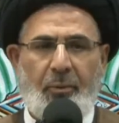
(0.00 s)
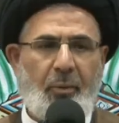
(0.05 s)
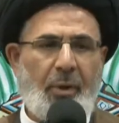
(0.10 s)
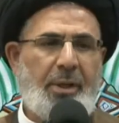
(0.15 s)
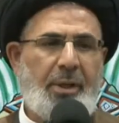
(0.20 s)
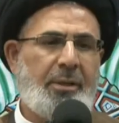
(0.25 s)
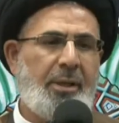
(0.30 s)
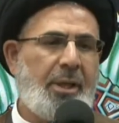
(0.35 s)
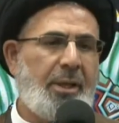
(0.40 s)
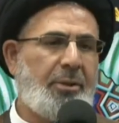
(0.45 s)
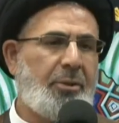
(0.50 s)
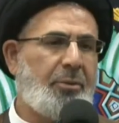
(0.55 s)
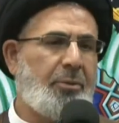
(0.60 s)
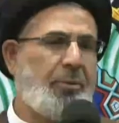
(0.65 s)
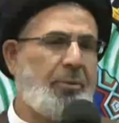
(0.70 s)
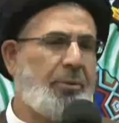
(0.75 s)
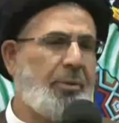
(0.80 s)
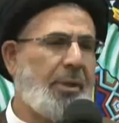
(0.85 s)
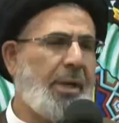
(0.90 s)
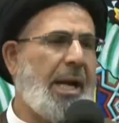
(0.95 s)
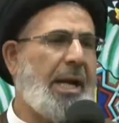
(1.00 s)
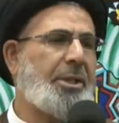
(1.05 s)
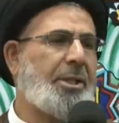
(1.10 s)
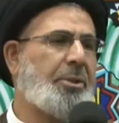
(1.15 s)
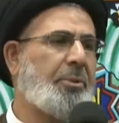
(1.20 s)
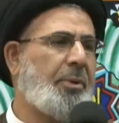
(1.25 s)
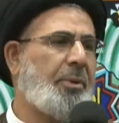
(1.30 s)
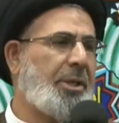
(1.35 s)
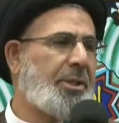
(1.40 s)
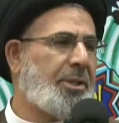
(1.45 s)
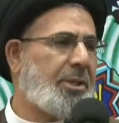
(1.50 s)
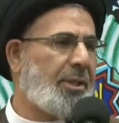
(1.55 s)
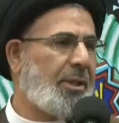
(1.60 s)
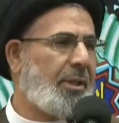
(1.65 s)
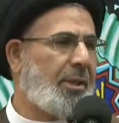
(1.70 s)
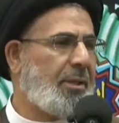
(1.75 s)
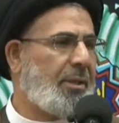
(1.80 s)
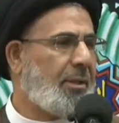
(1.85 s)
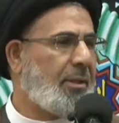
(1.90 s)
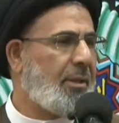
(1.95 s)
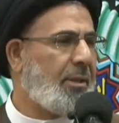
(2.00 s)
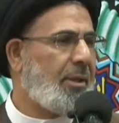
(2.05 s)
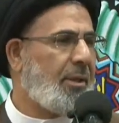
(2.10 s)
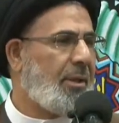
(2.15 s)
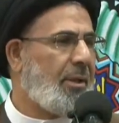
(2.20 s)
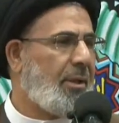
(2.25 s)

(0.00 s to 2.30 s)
one day to graduation,